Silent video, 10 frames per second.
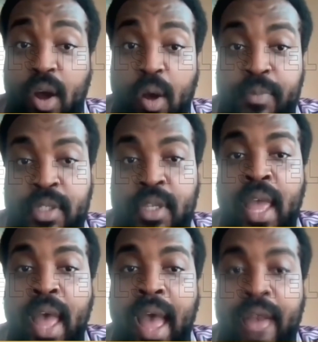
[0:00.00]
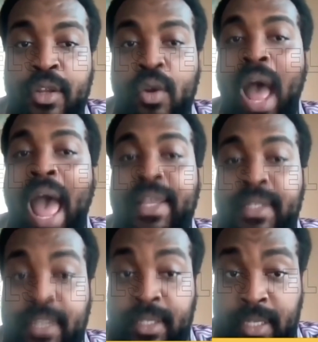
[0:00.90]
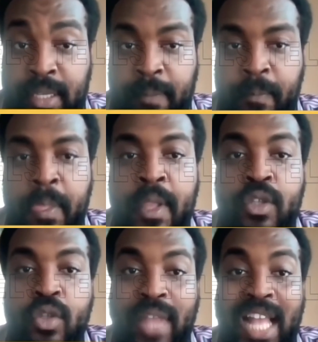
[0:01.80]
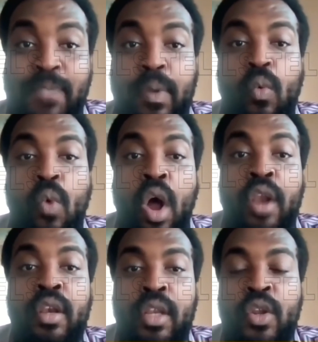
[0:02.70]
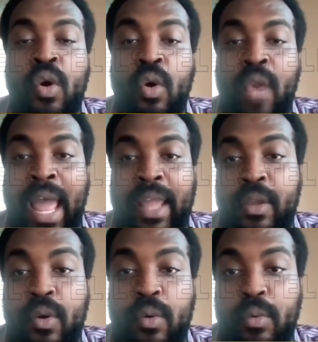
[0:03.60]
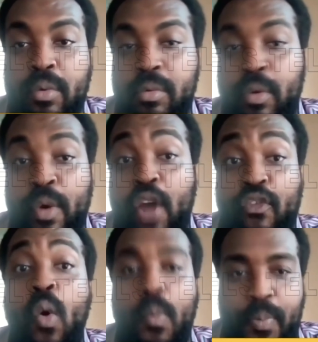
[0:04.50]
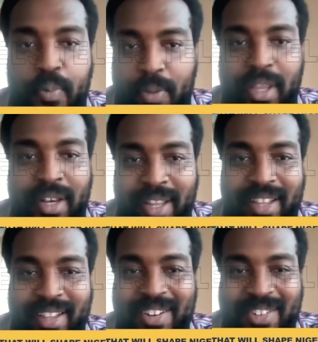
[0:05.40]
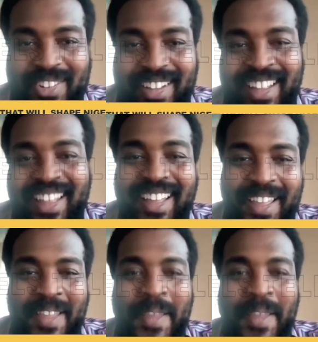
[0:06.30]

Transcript: telecoms and ICT. So that's been one ray of hope in a